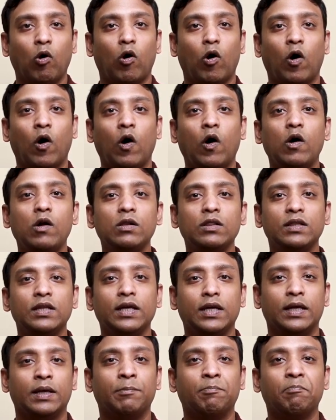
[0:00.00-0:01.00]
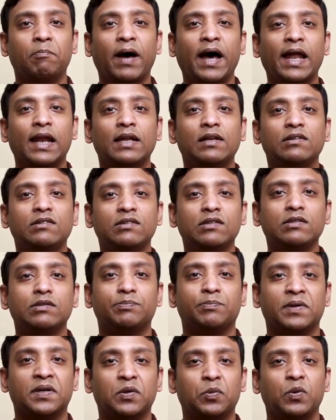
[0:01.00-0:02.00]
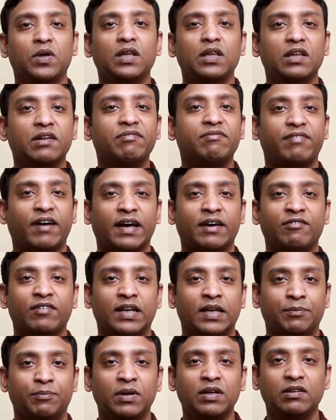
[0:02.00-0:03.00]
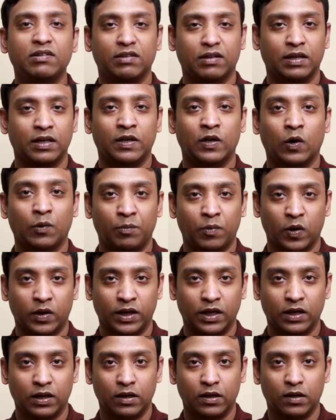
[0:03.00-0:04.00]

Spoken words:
all the imbalances between the 5 elements in your body.